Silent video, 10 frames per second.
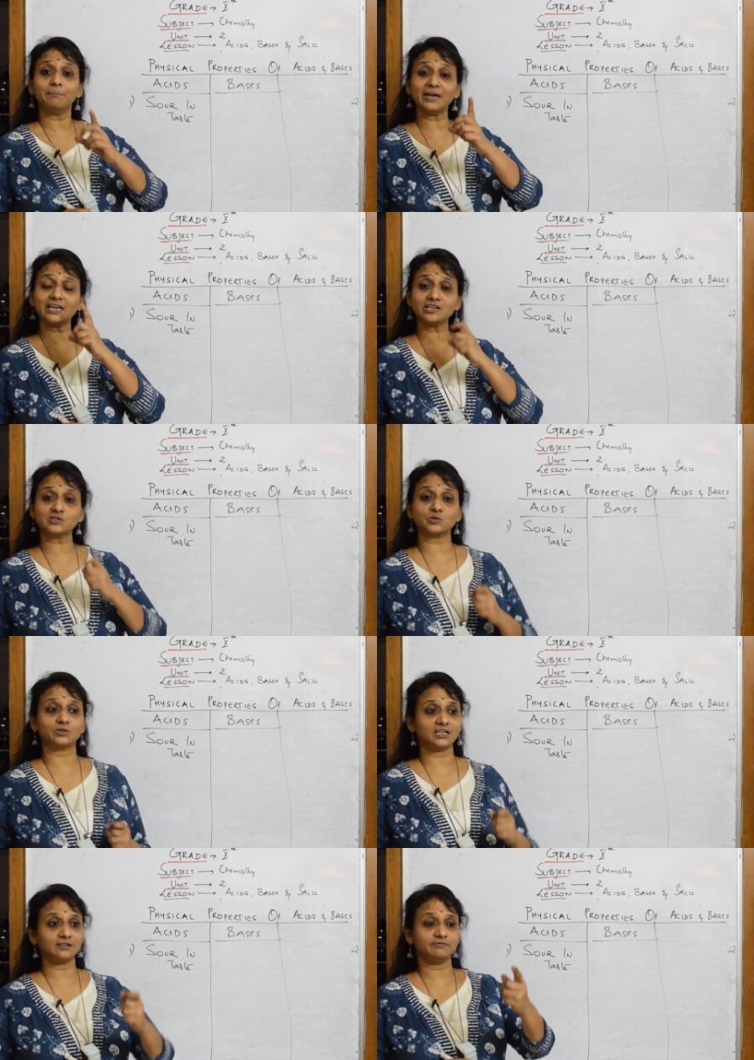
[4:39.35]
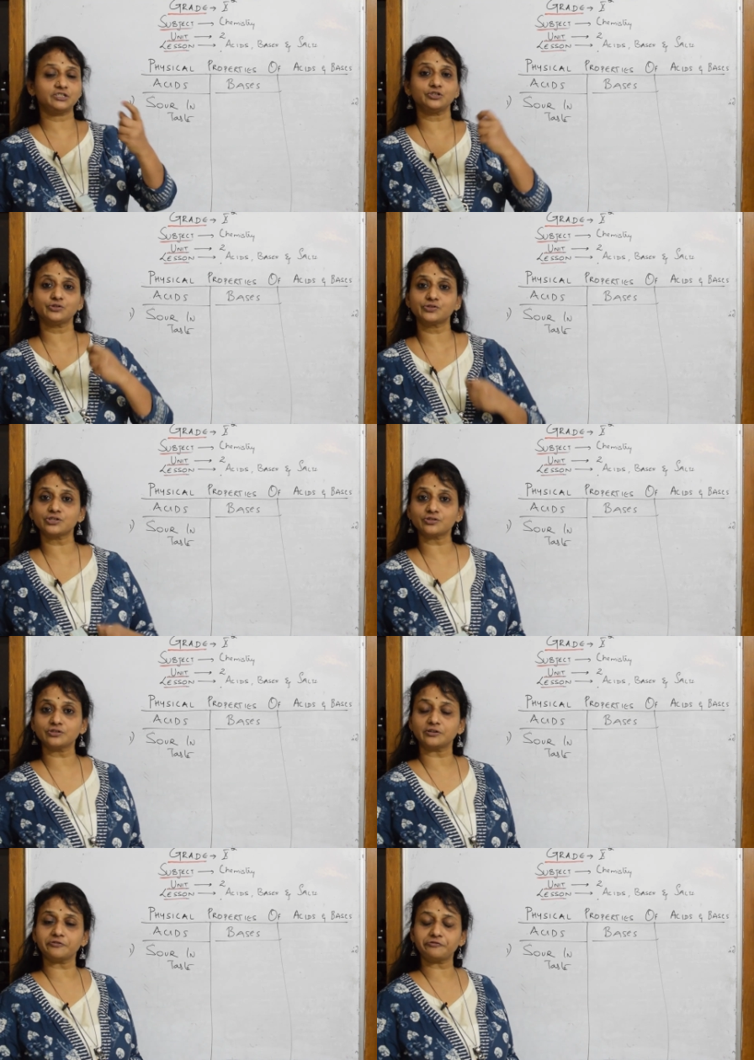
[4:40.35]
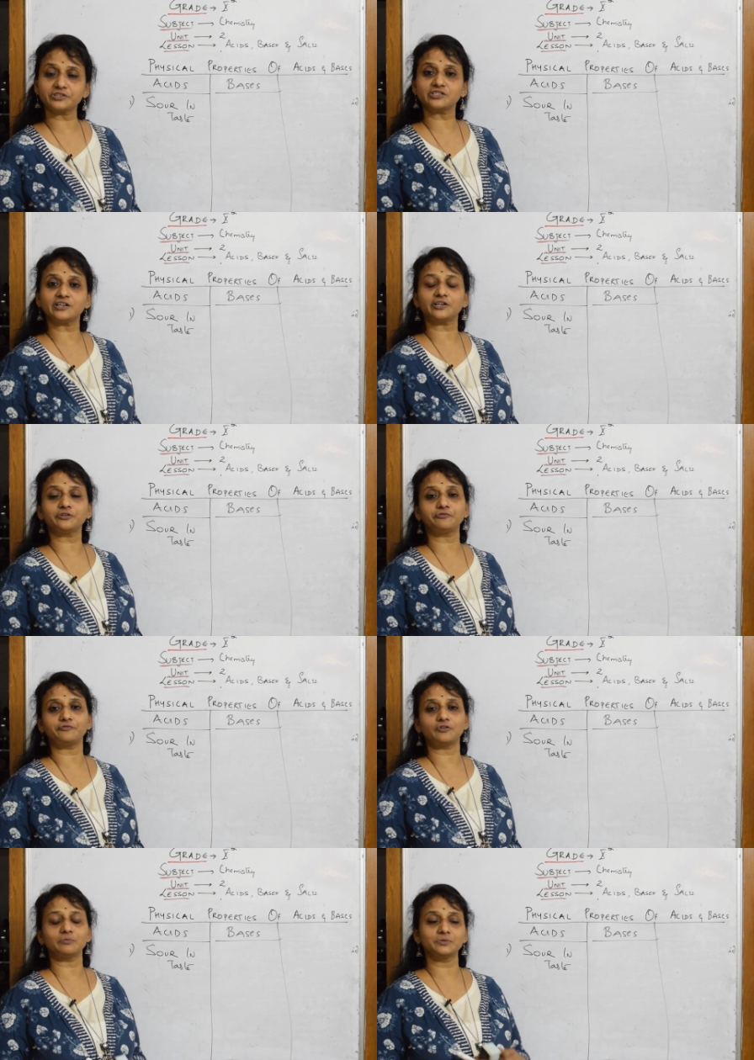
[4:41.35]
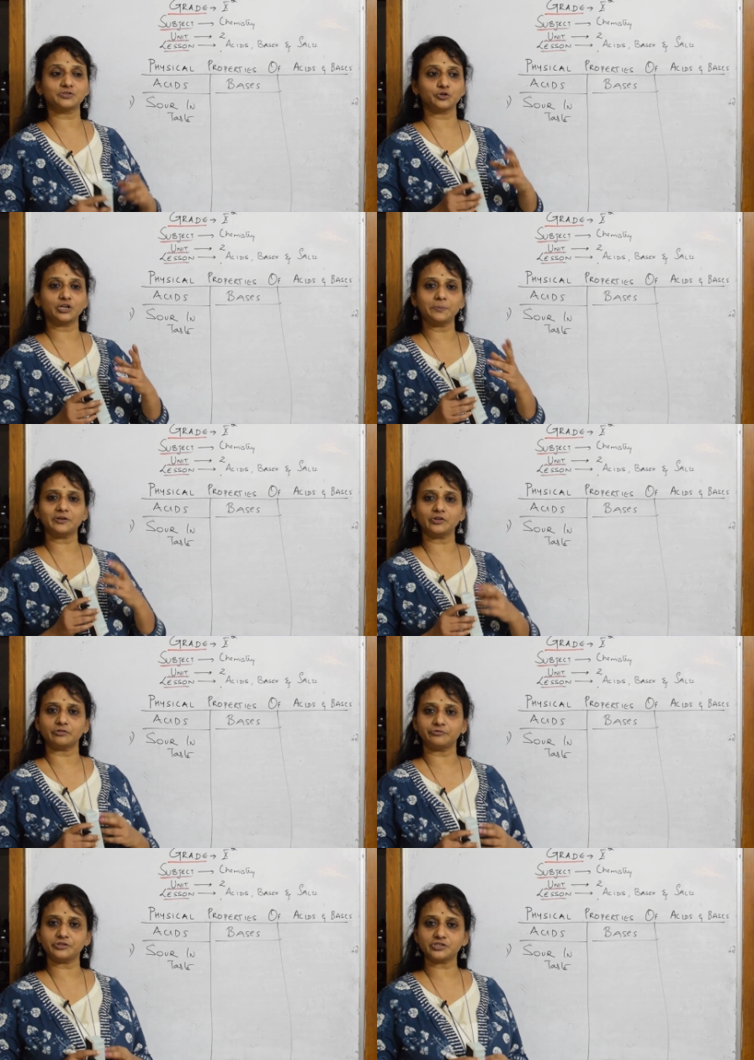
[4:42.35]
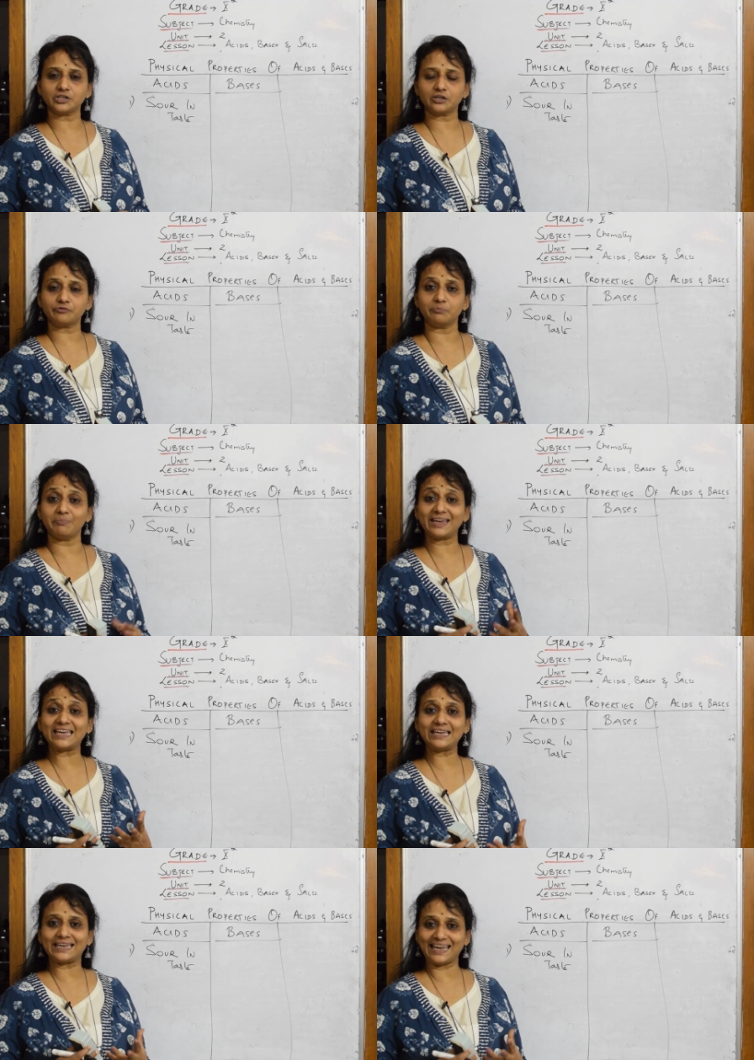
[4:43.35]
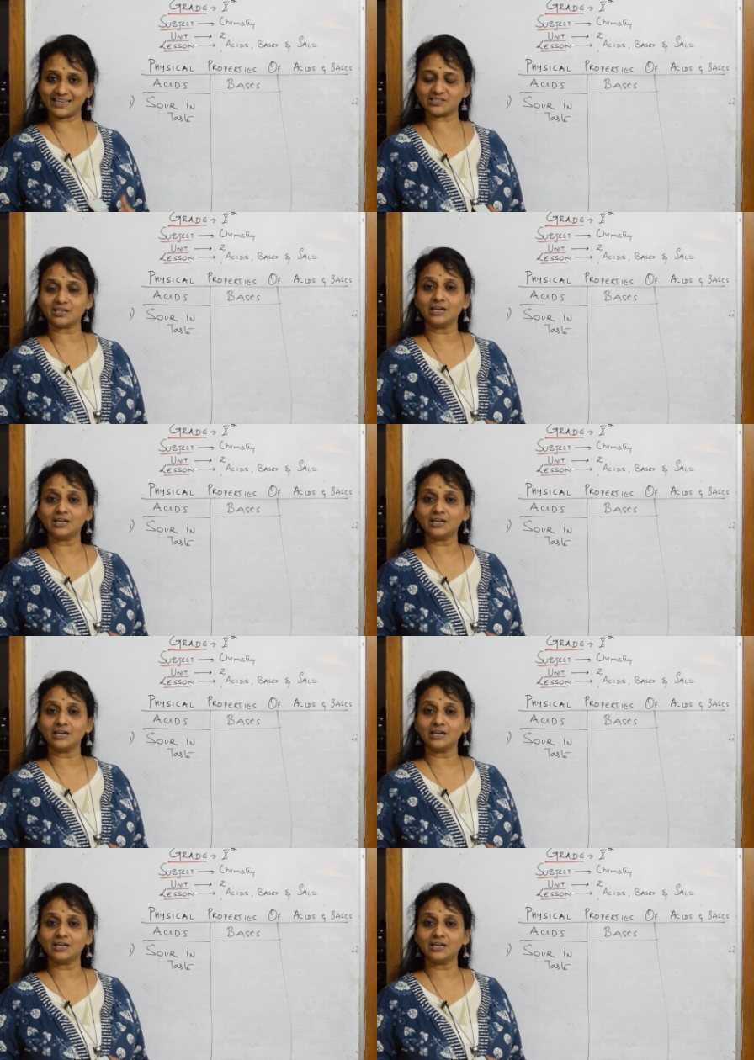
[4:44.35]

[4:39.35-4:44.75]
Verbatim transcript: baking soda which you use it in the refrigerator for means you keep it in your refrigerator for baking cakes